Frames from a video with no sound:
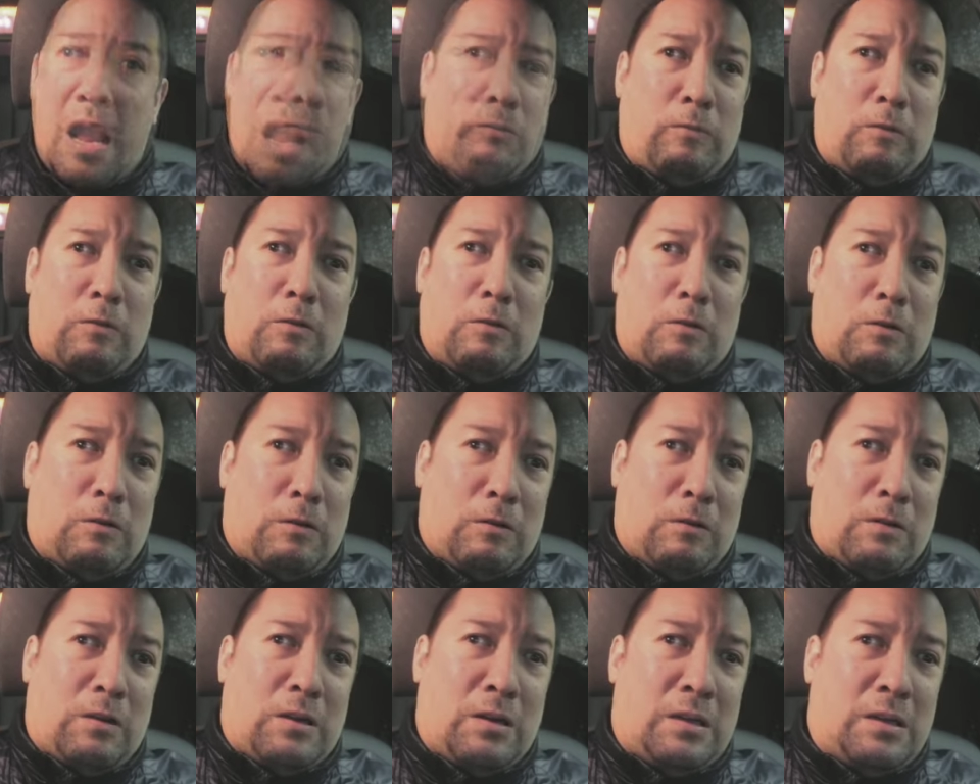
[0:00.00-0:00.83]

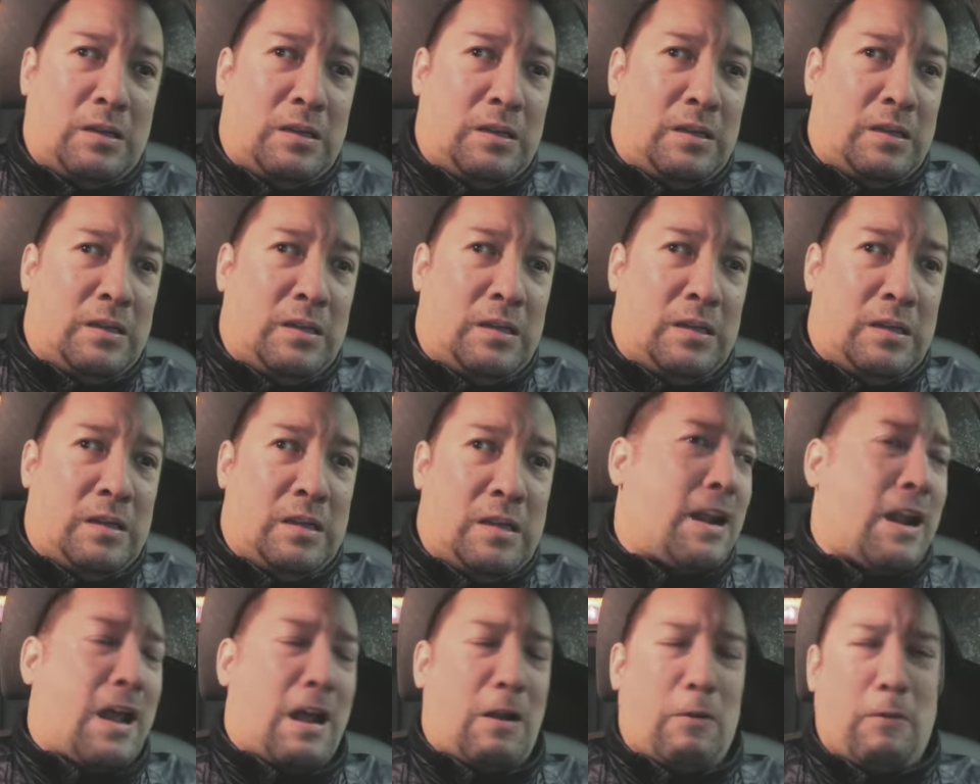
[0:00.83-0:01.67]
Ford.
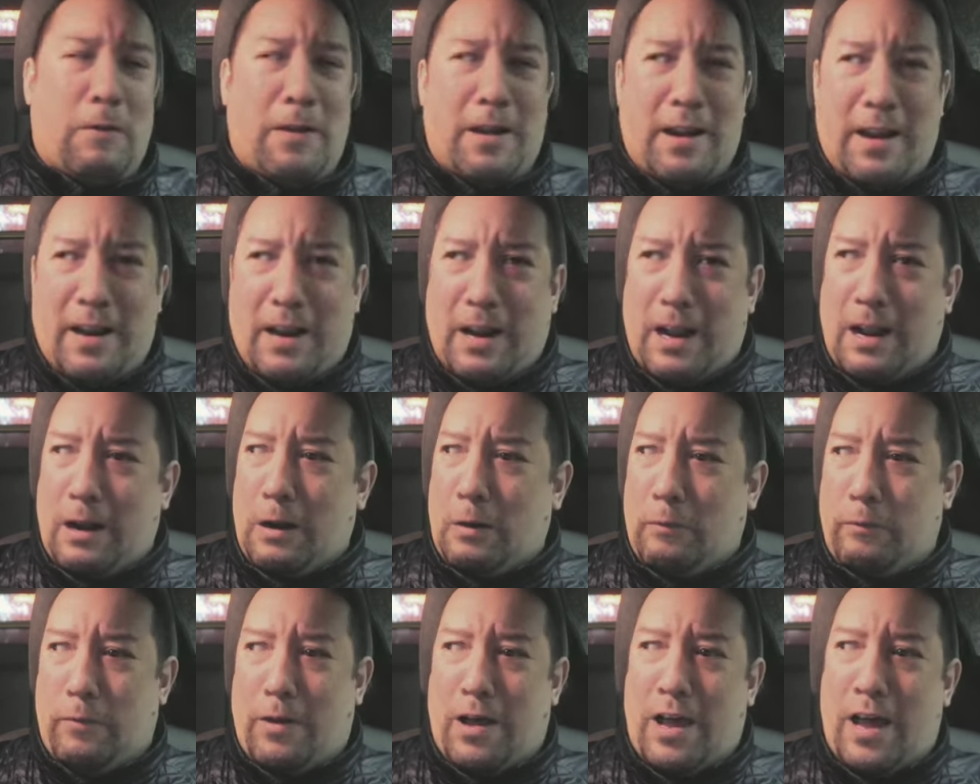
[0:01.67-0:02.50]
I really
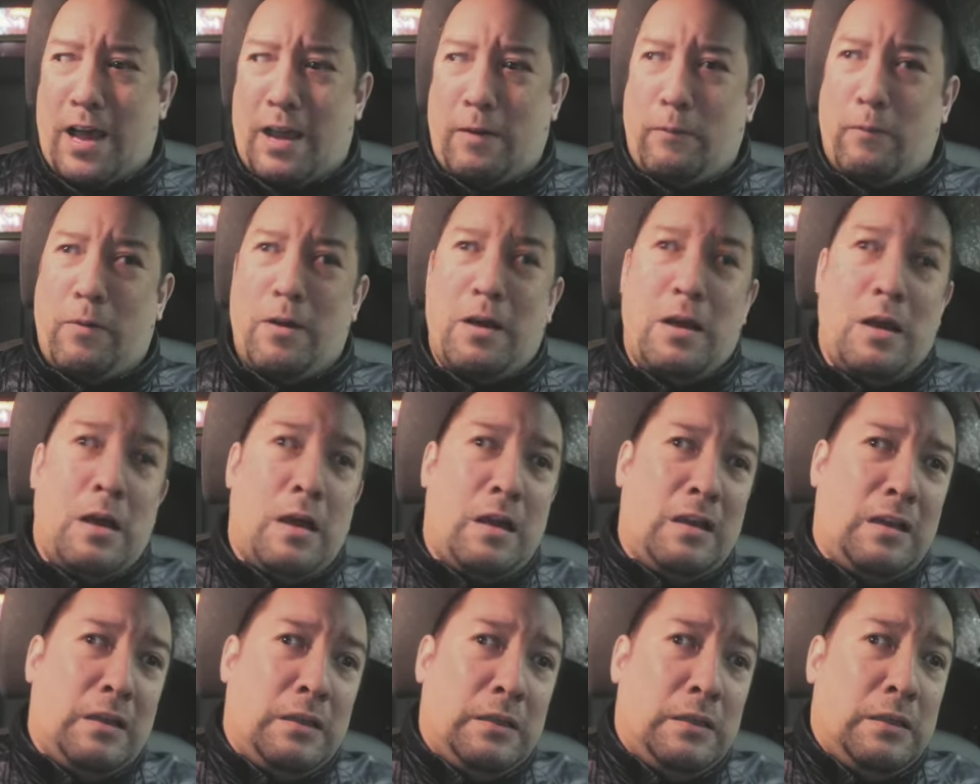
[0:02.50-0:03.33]
like the vibe.
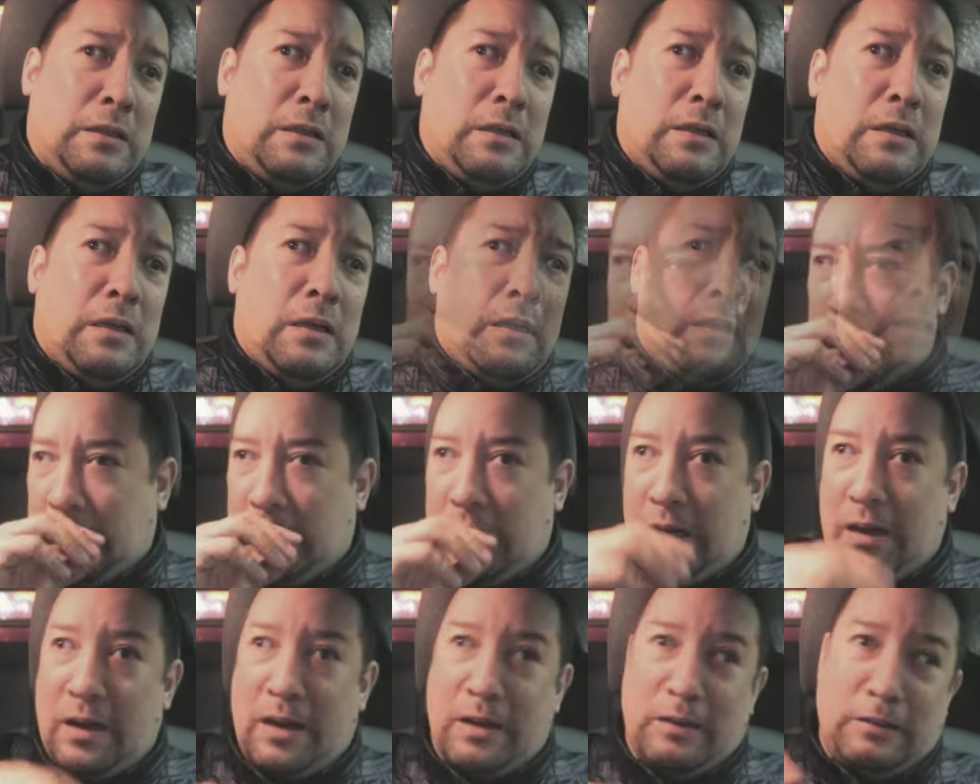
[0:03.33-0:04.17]

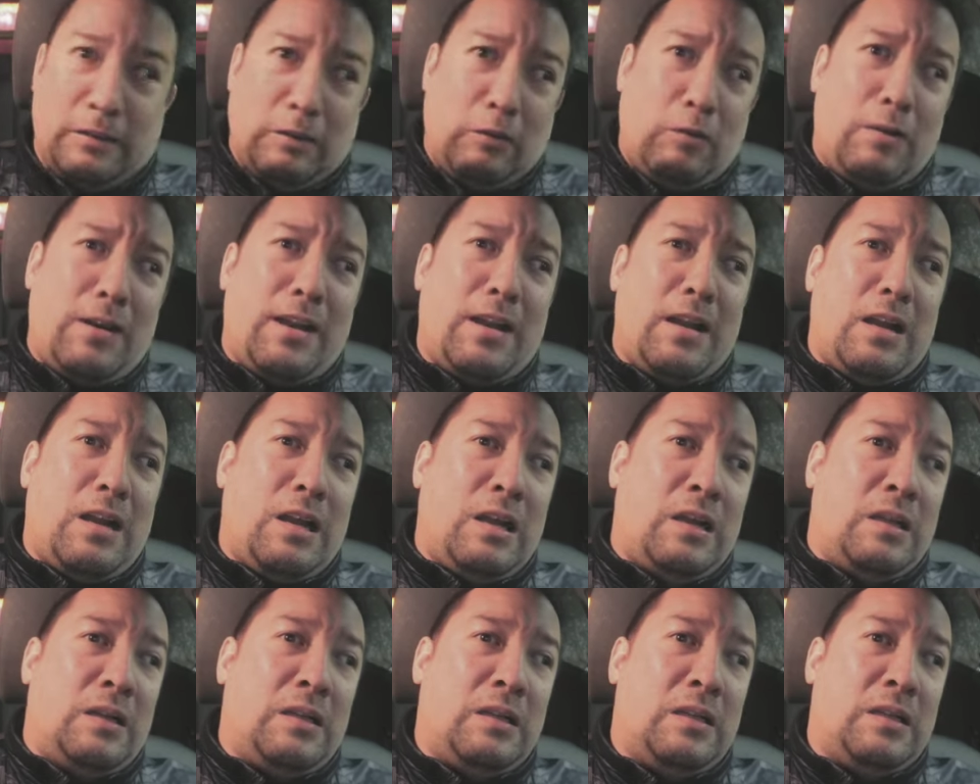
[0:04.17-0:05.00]
There's
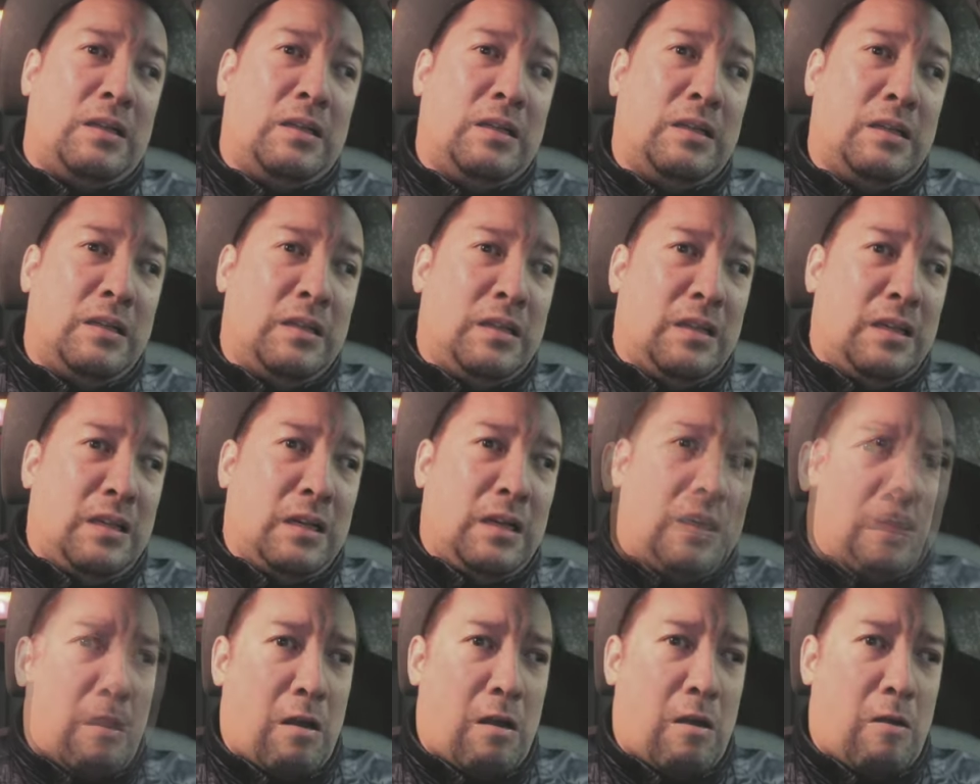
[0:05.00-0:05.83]
only
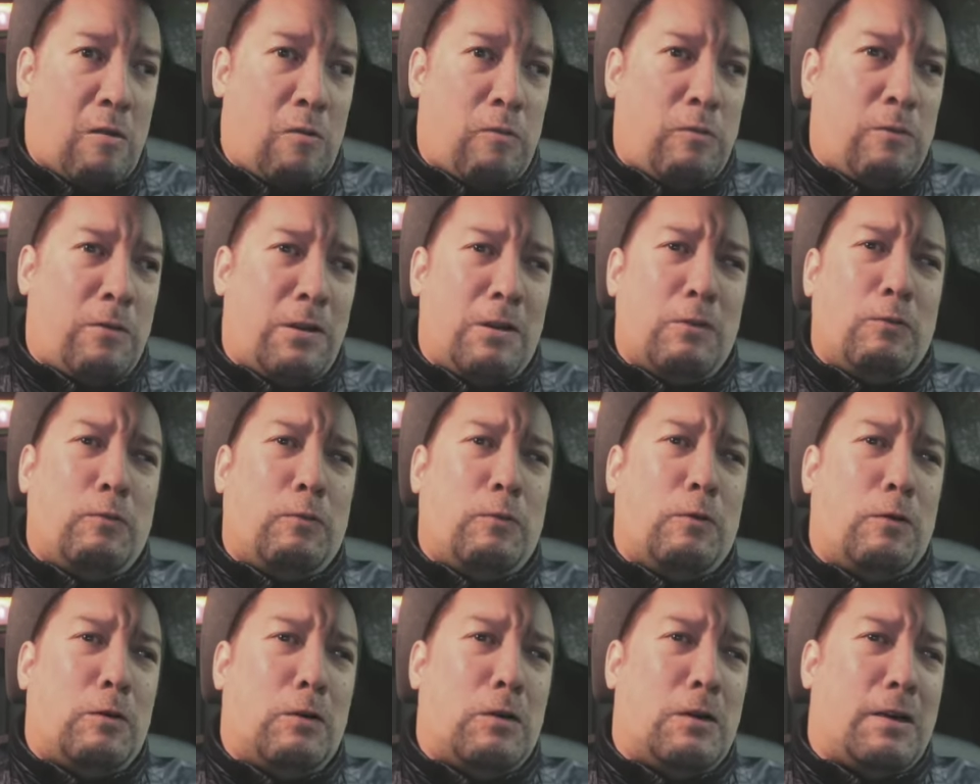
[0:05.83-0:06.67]
3 or
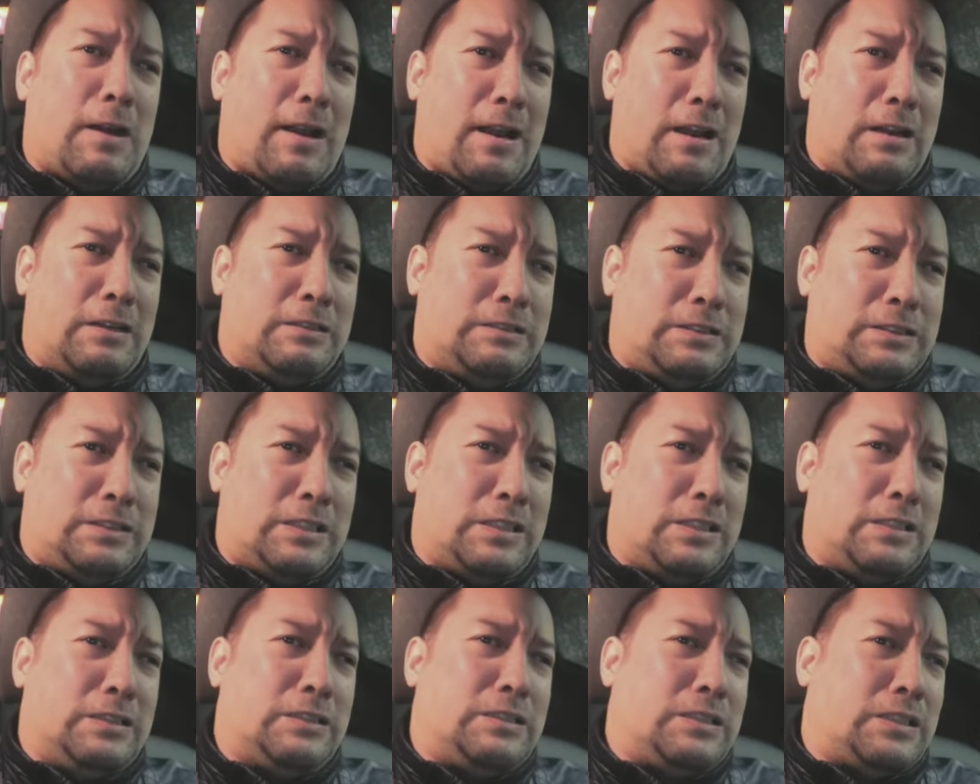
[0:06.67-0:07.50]
4
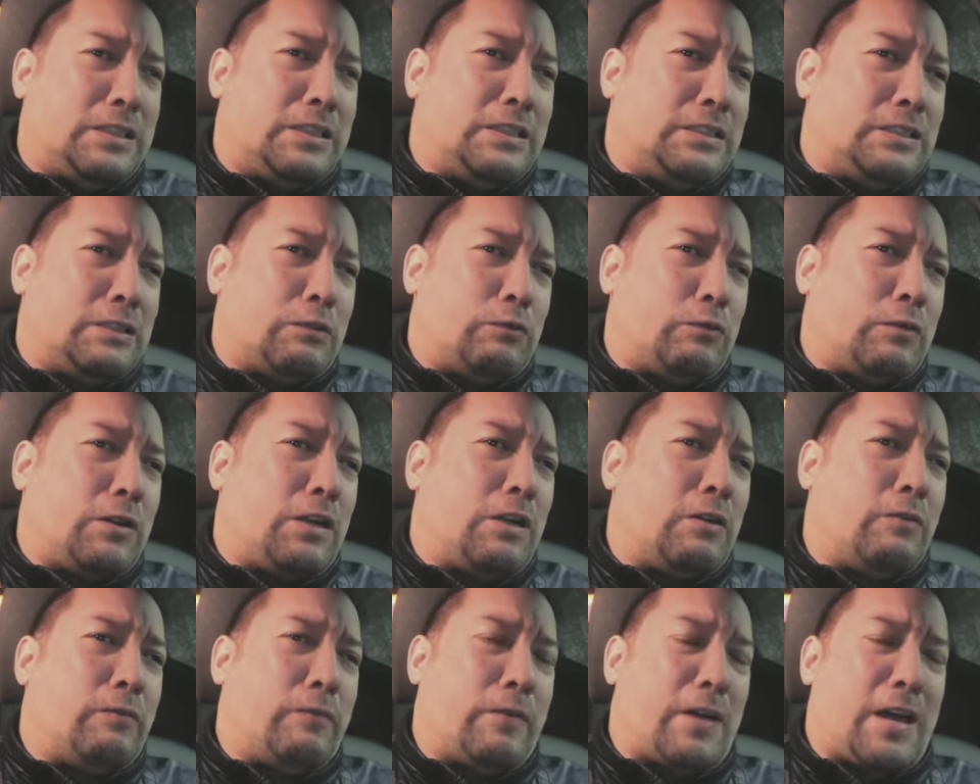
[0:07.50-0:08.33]
instances of
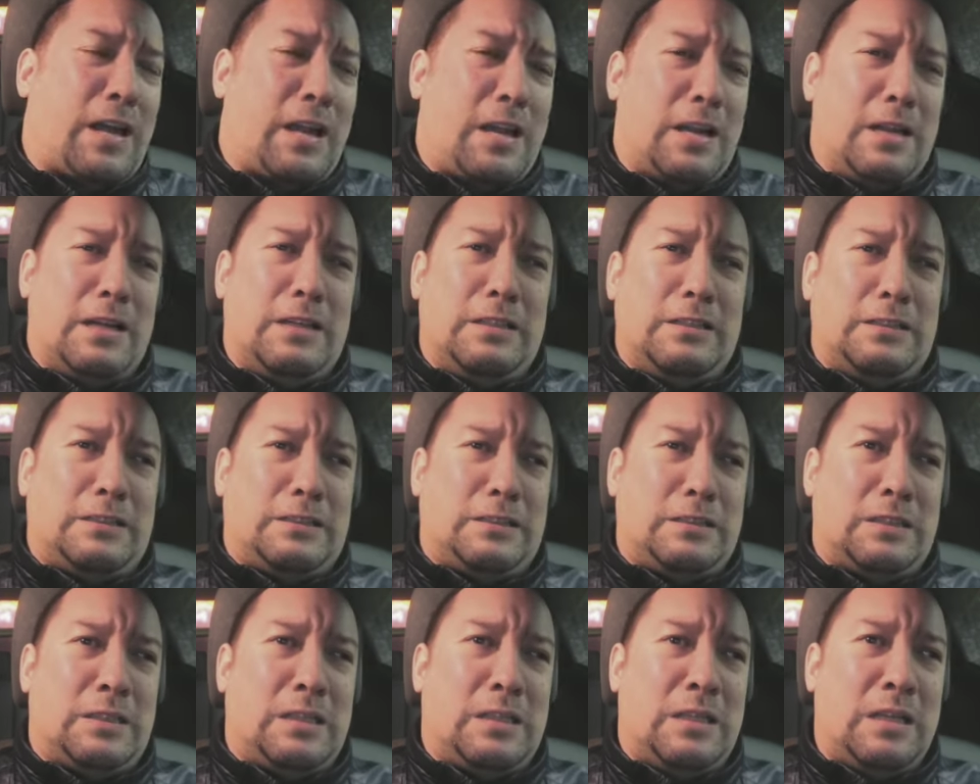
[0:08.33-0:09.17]
real
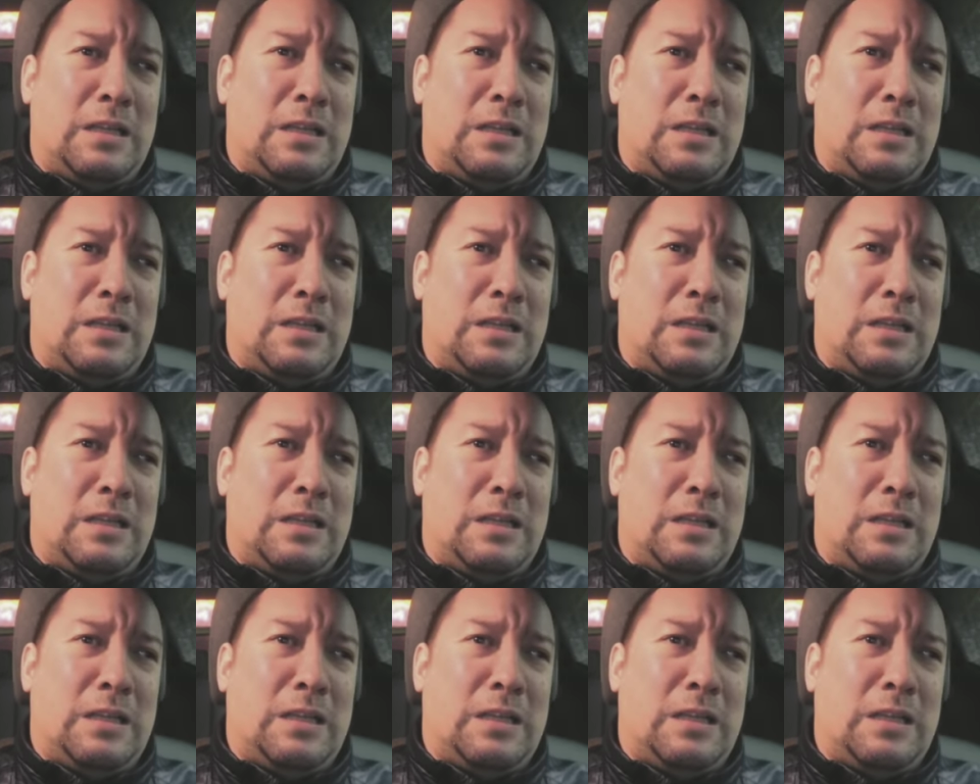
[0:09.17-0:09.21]
violence.